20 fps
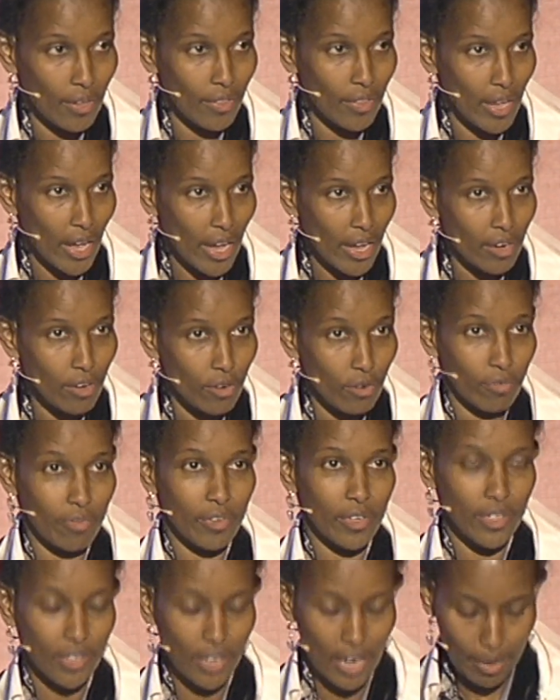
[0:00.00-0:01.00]
the end of
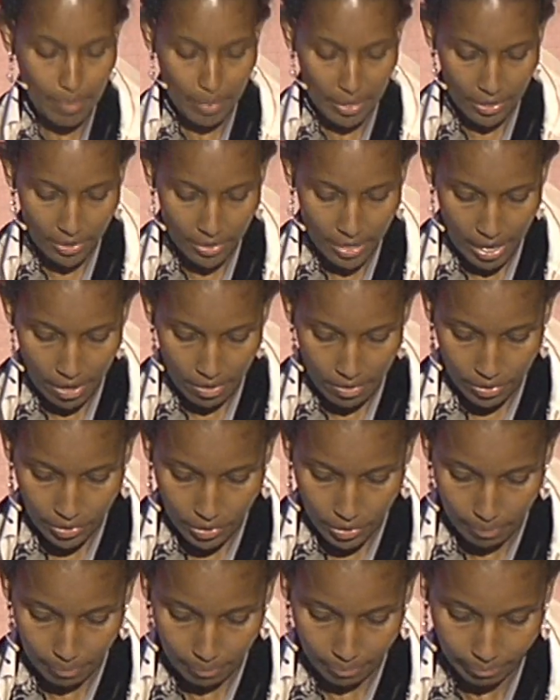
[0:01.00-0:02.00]
Islamic
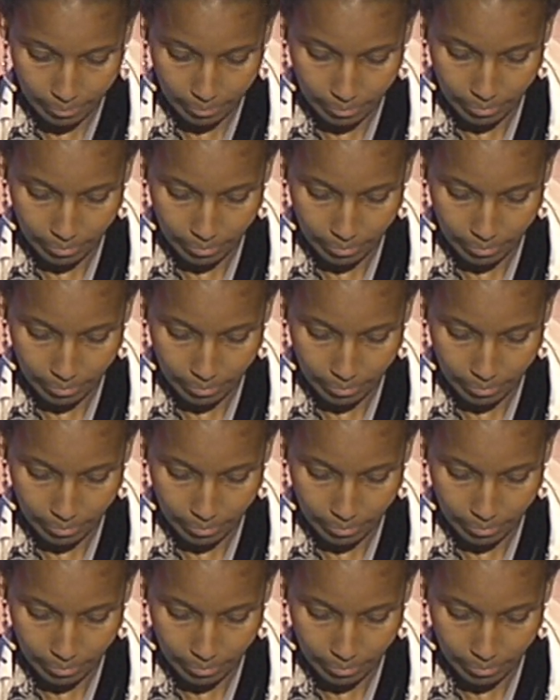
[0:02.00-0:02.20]
terrorism.